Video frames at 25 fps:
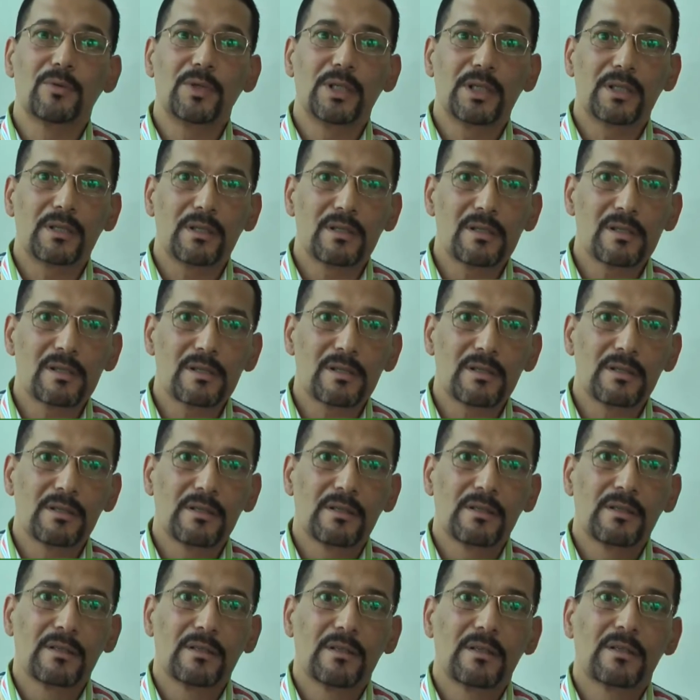weakness,
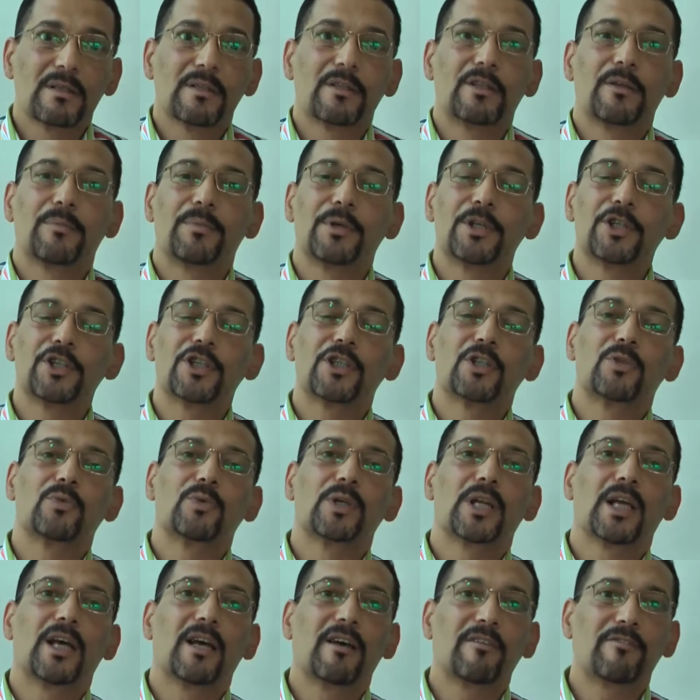the patient
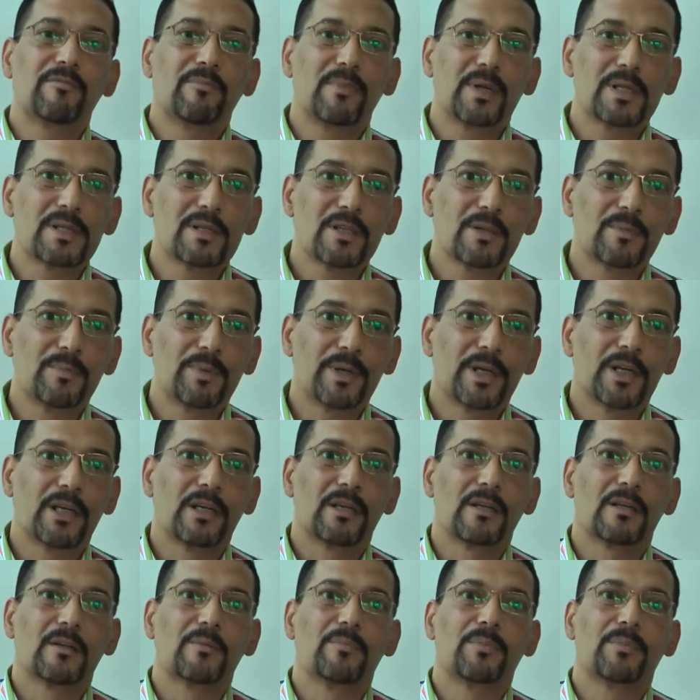will have muscle pain.